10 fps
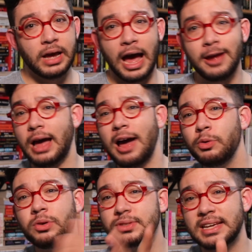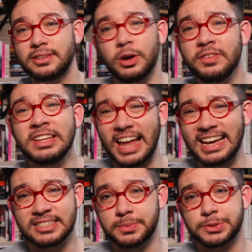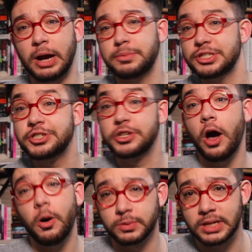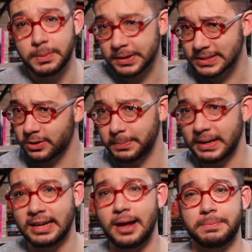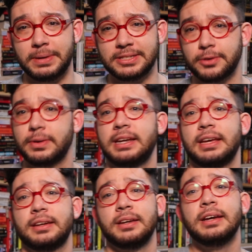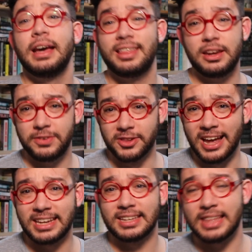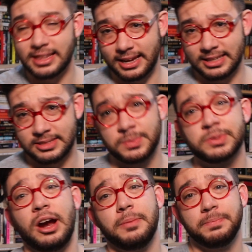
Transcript: I will say, don't even like and subscribe. Just go to the bookstore and pick it up and start reading it. And then if you like it, then like and subscribe.